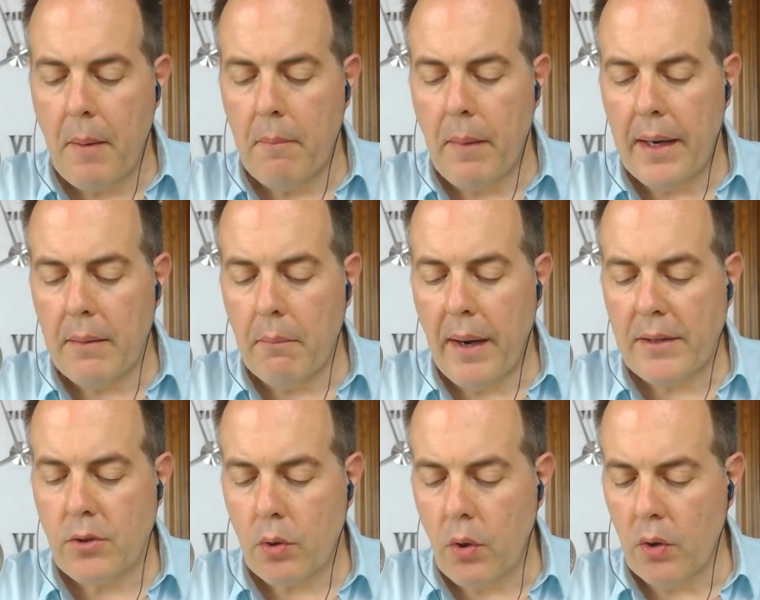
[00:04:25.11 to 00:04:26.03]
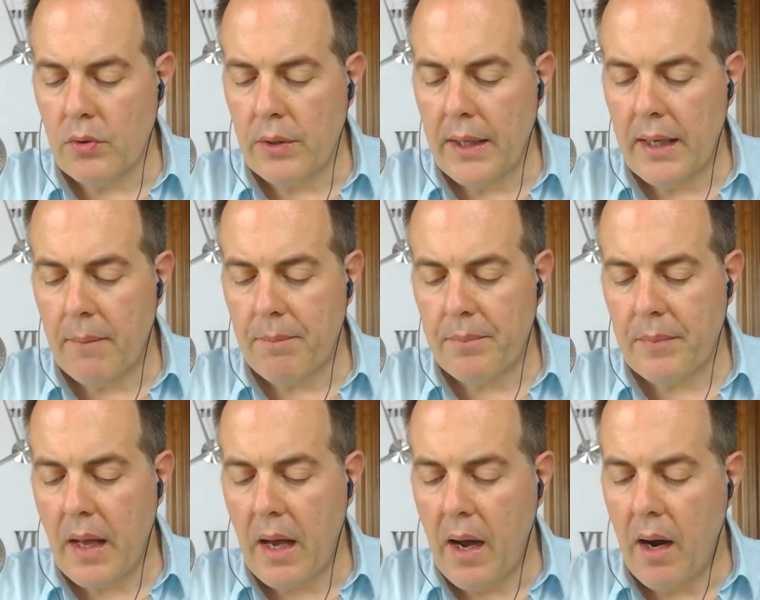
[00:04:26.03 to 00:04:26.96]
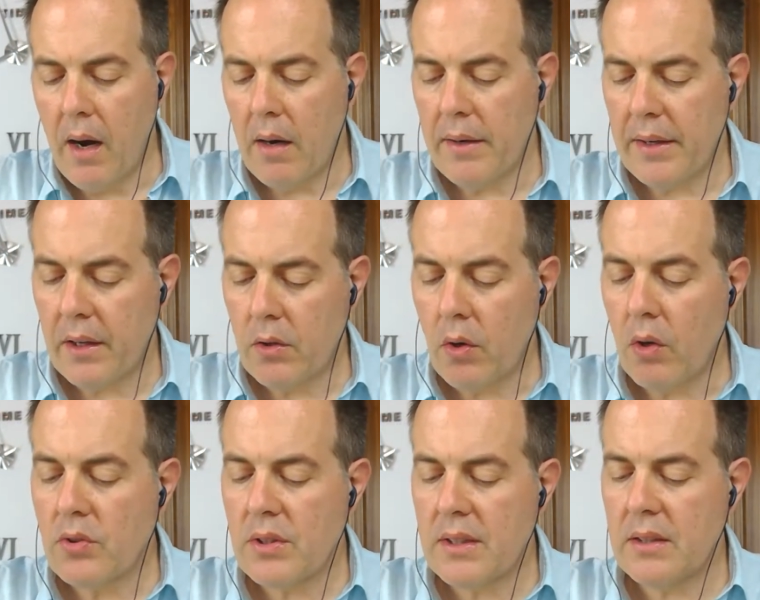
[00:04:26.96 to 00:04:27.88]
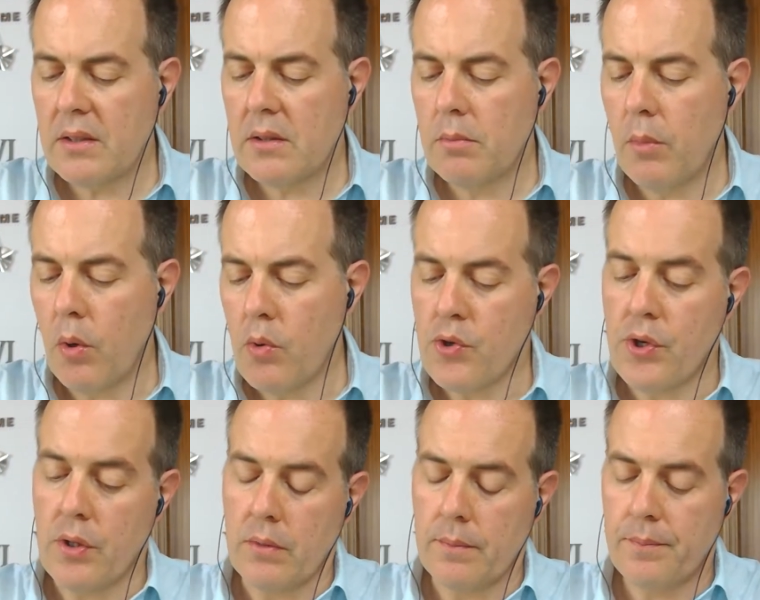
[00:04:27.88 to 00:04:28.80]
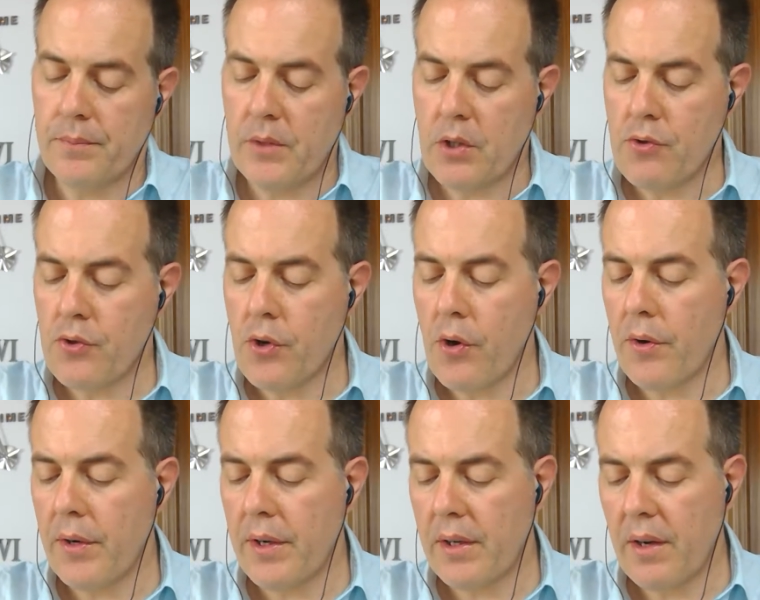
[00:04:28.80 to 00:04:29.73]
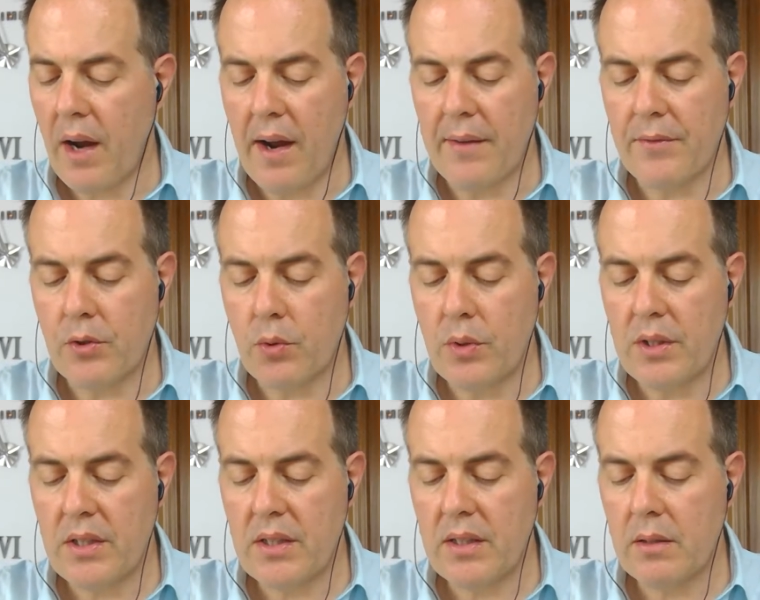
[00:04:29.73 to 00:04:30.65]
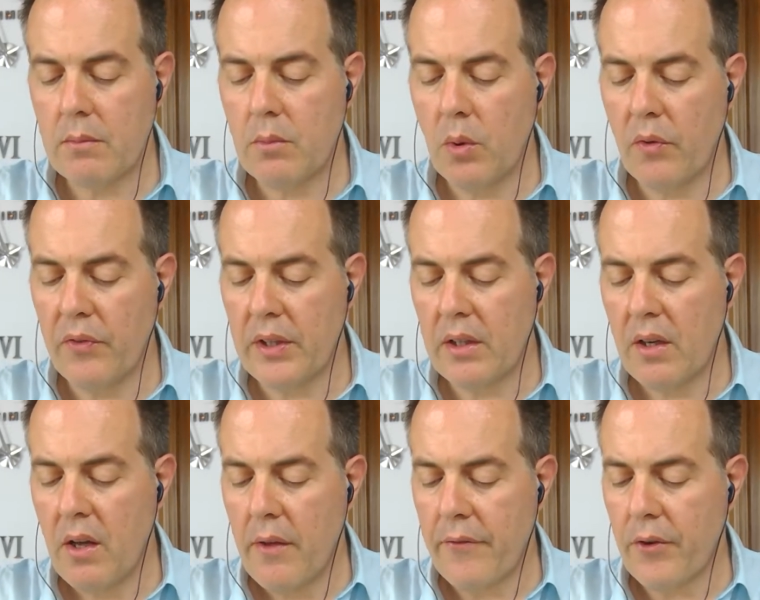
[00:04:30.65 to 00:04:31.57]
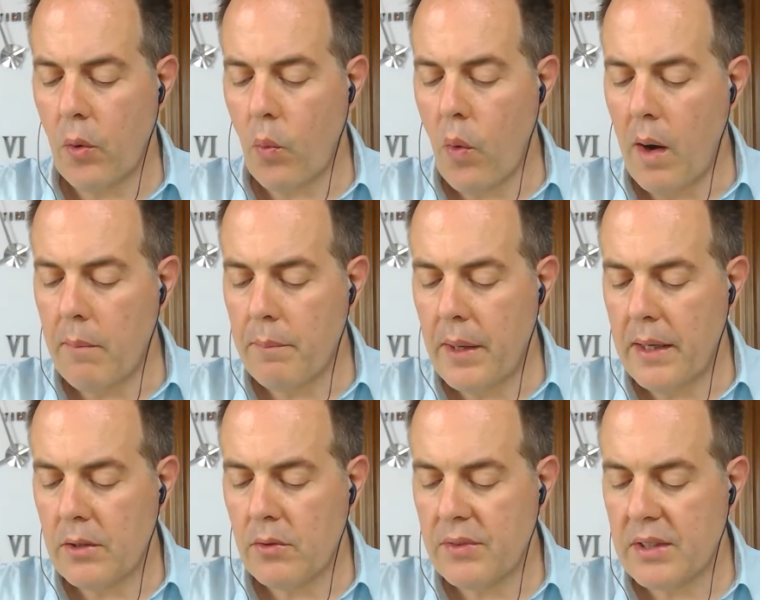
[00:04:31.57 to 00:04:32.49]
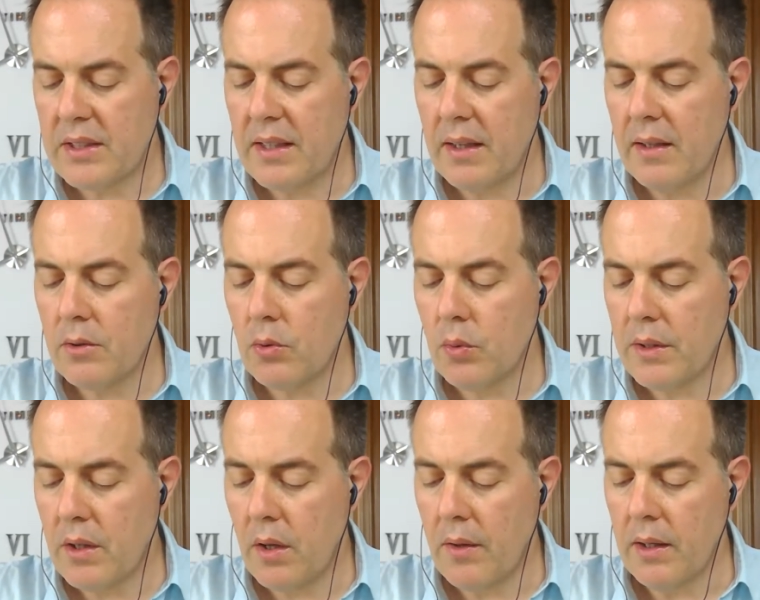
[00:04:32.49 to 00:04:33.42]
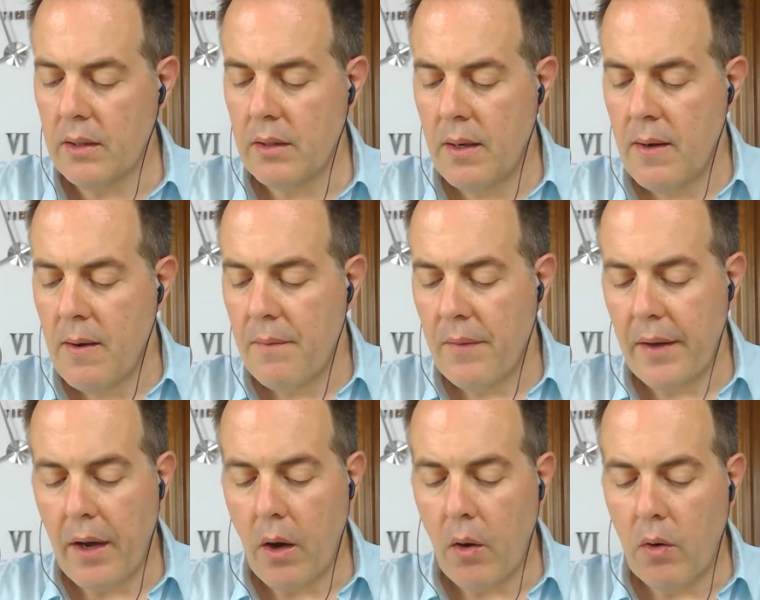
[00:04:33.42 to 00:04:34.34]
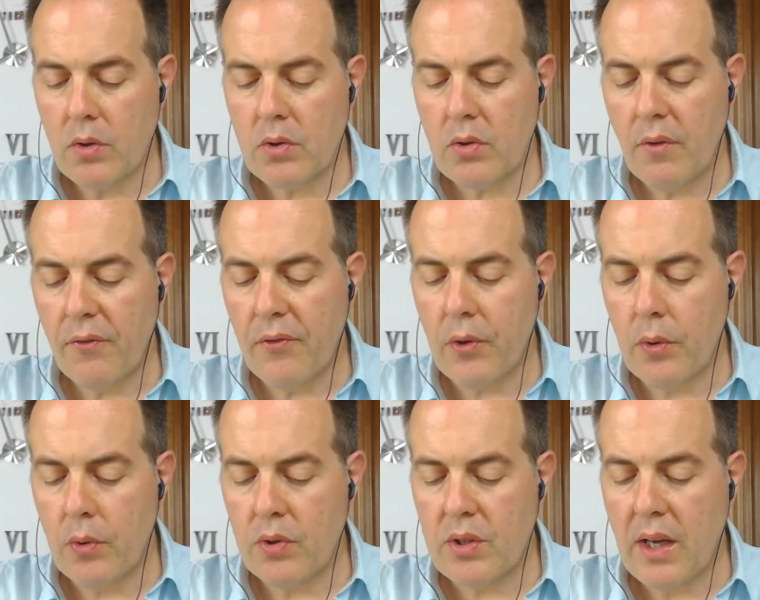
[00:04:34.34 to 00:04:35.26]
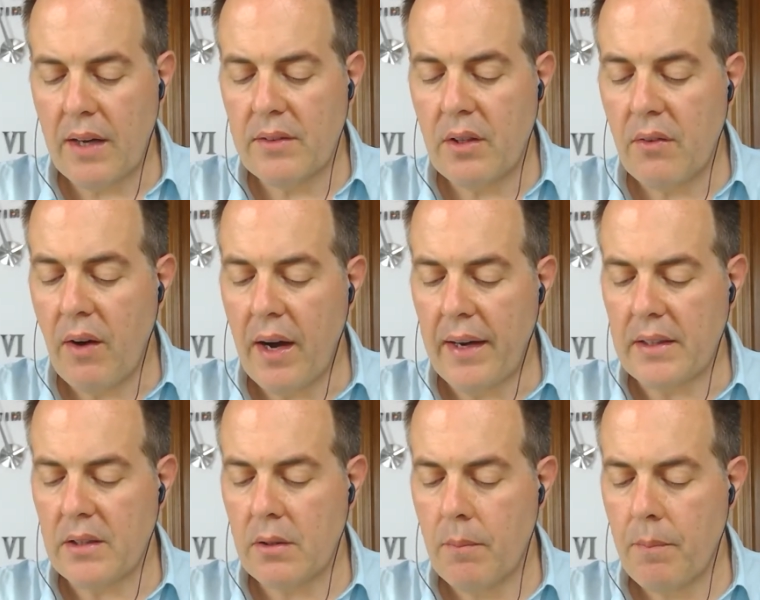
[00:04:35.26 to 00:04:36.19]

Mitochondria are in constant motion, turning and twisting and moving from one part of the cell to another. They also fuse and divide.